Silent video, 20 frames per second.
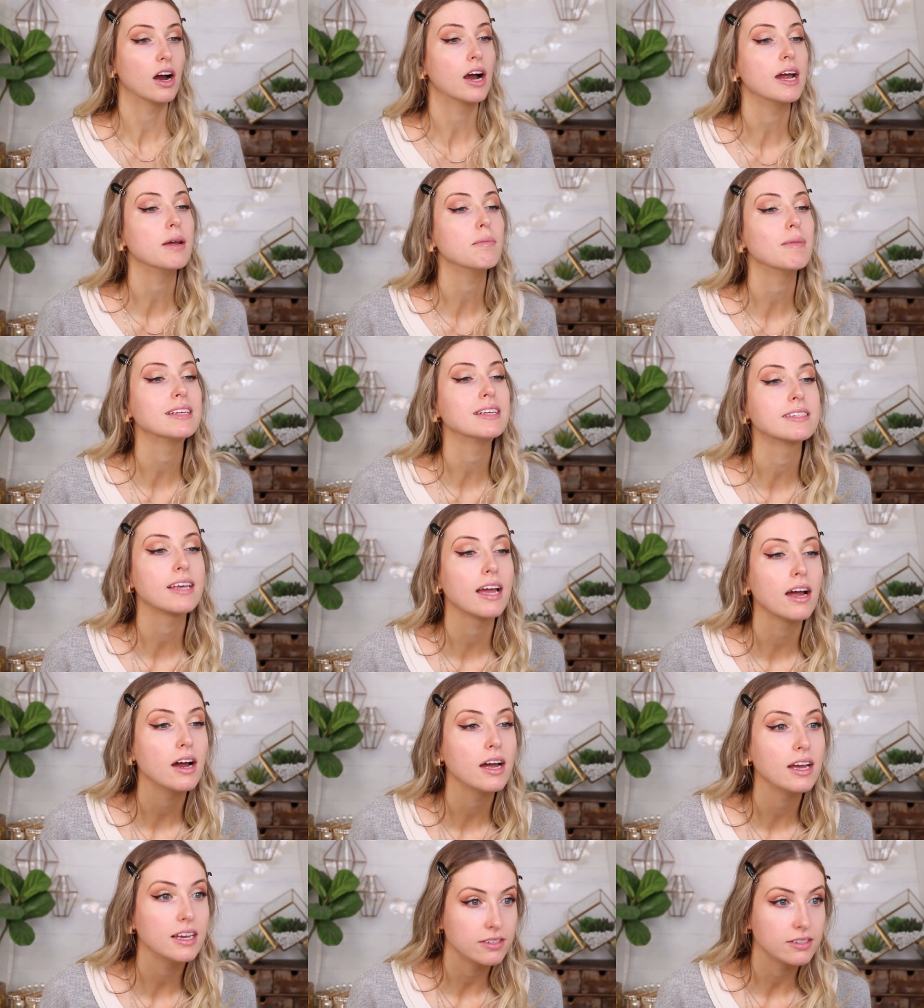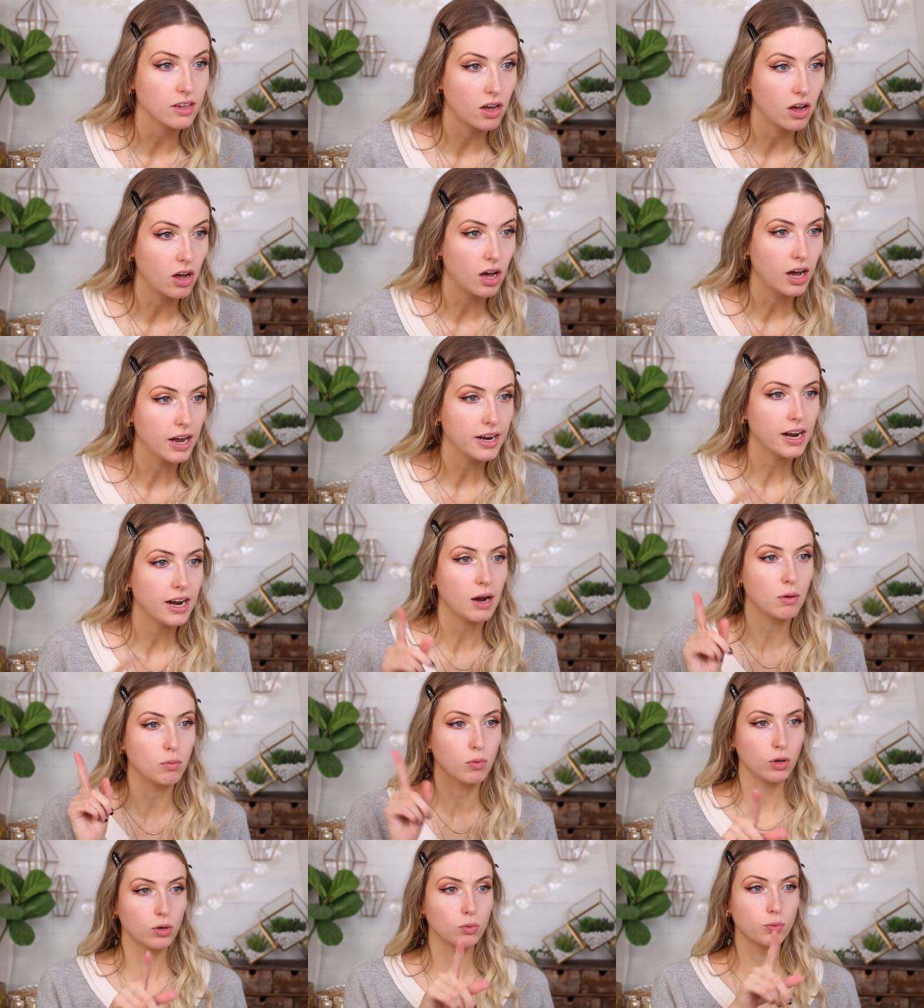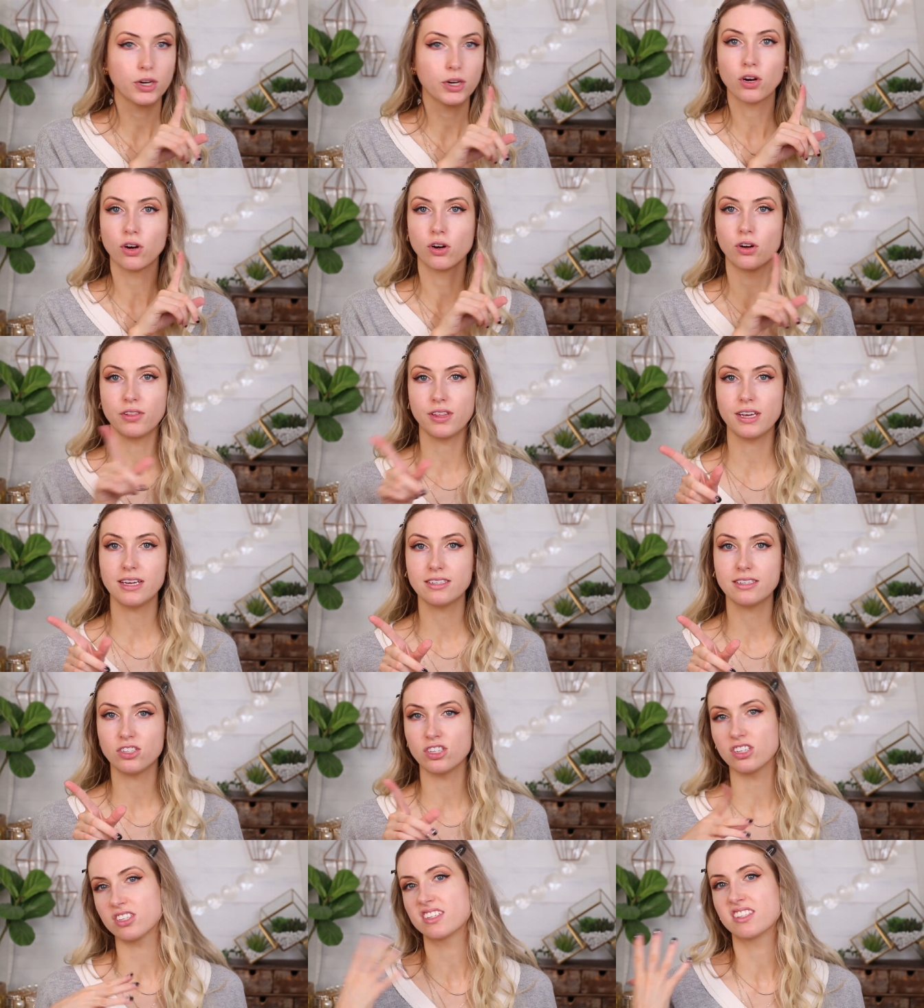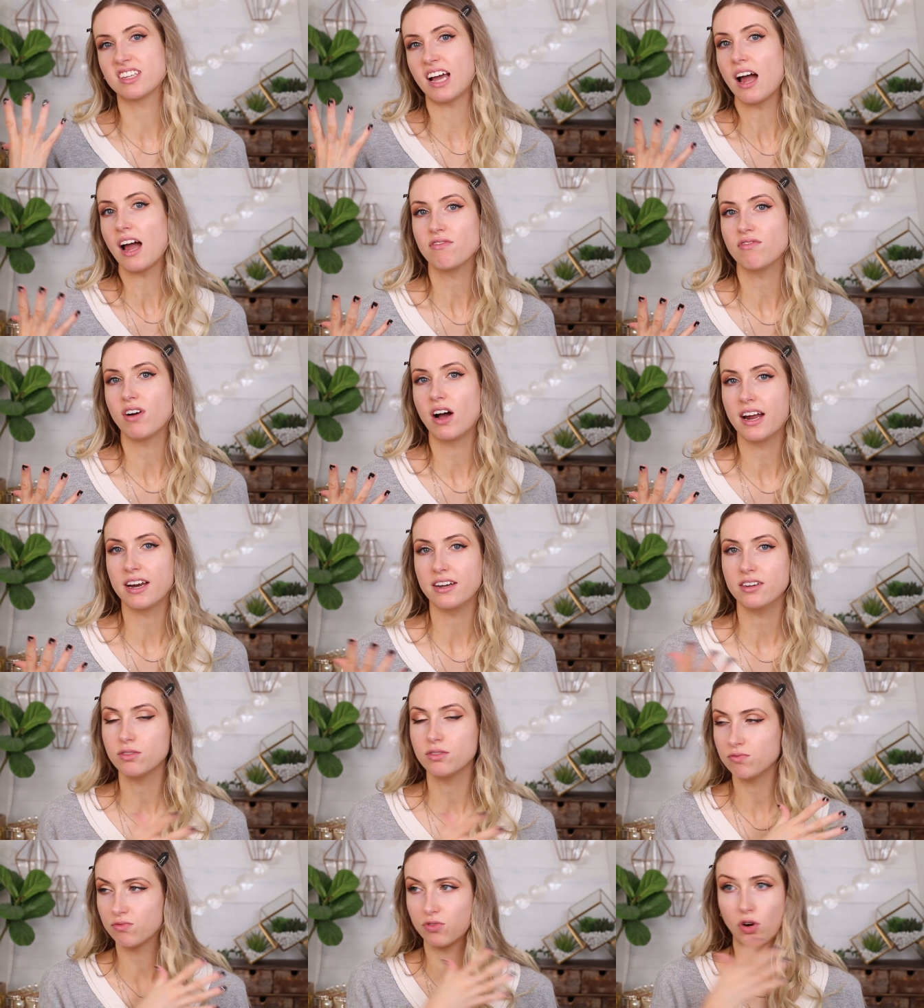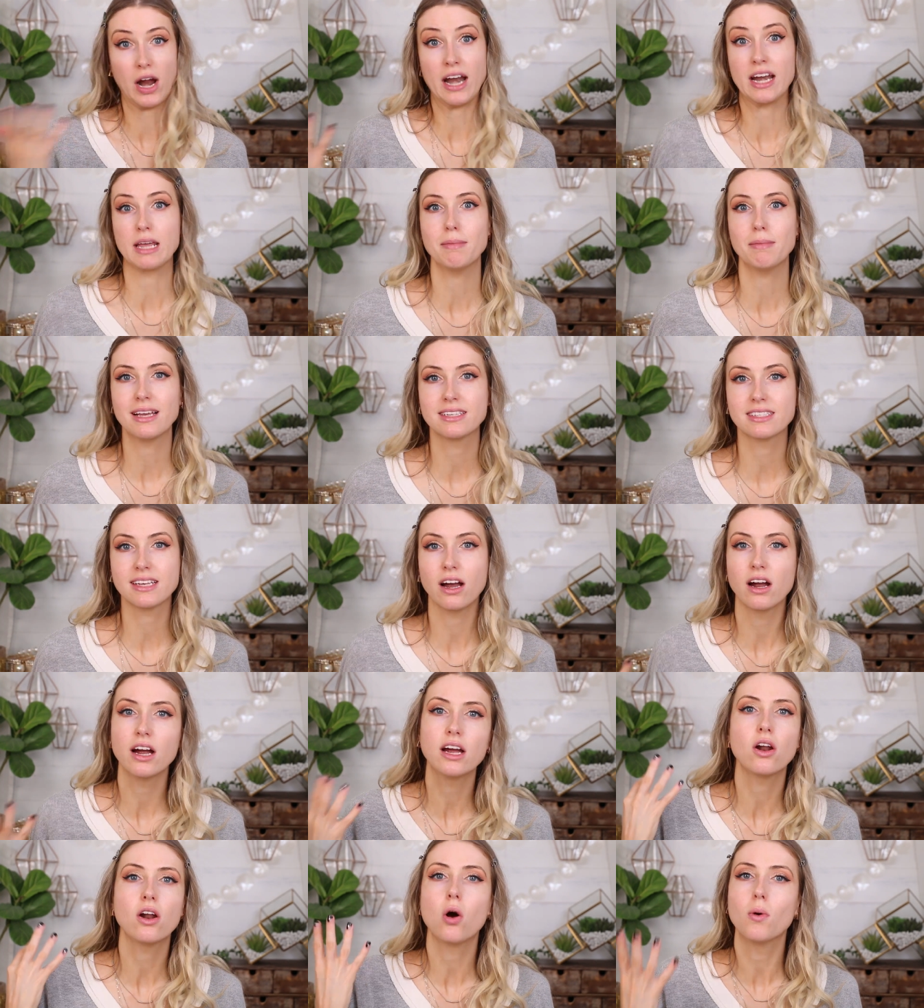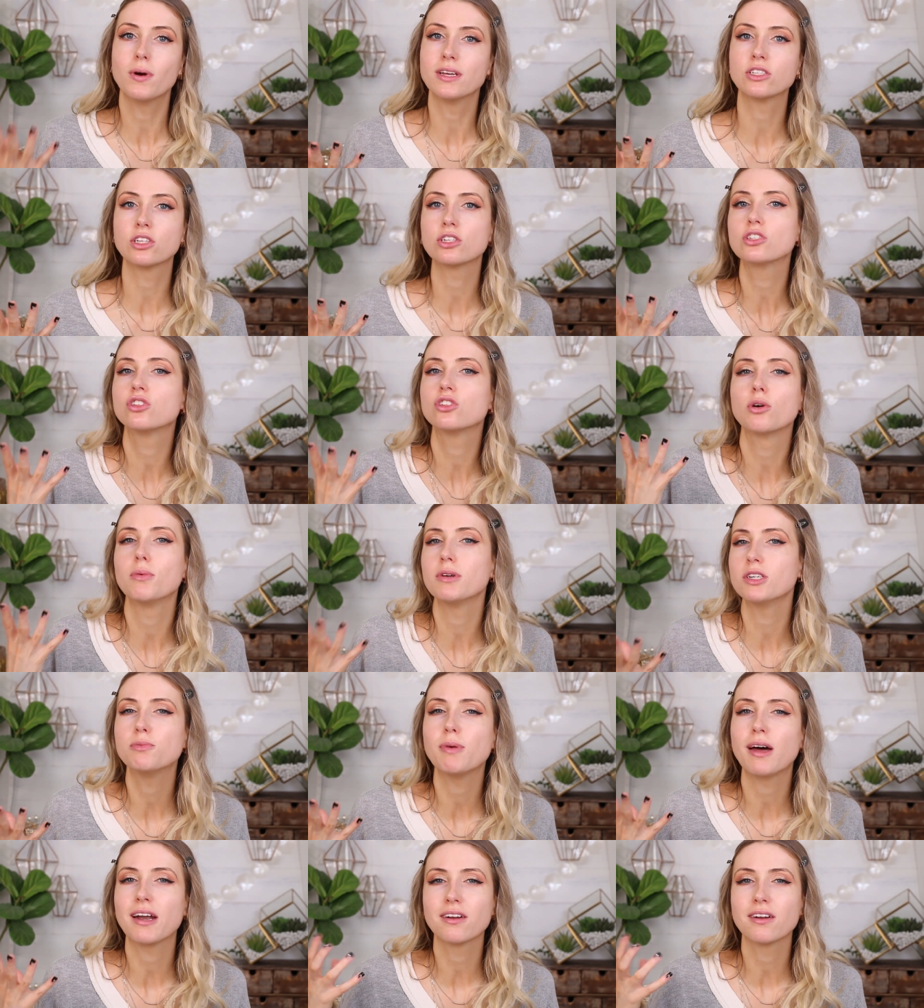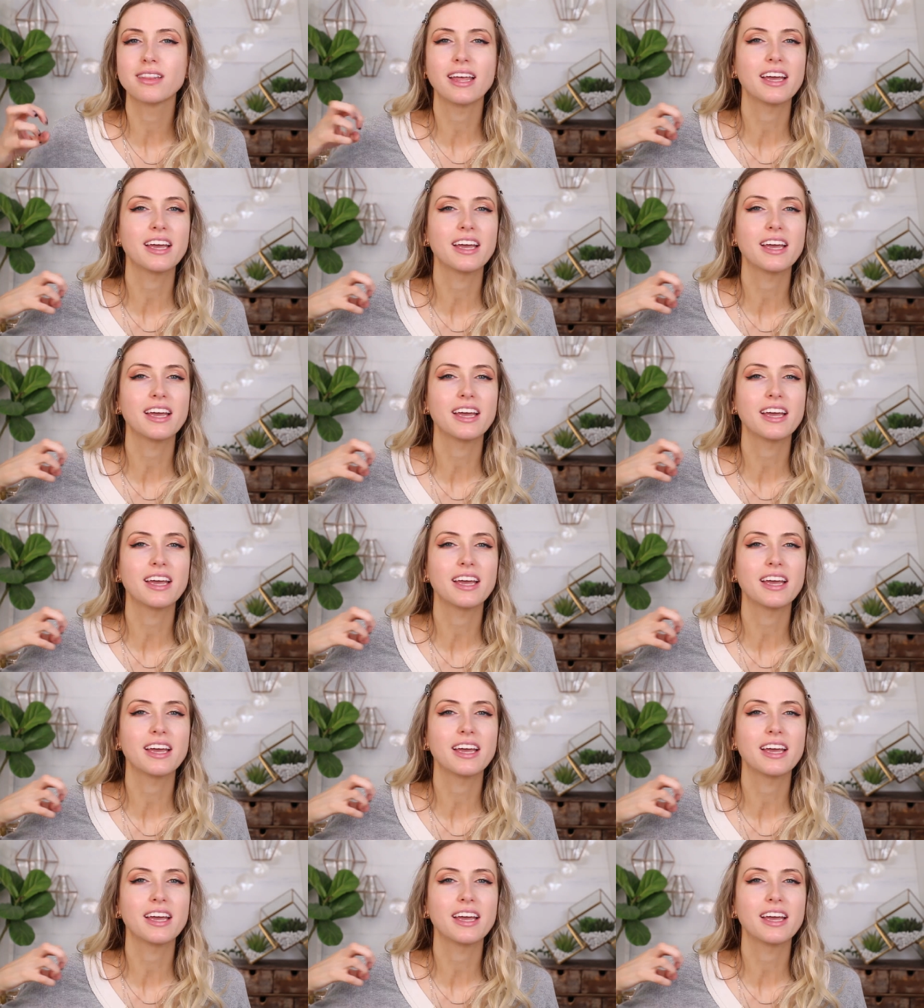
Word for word: All right, mascara is on. I will recurl these just because I find for any mascara, it always looks so much better.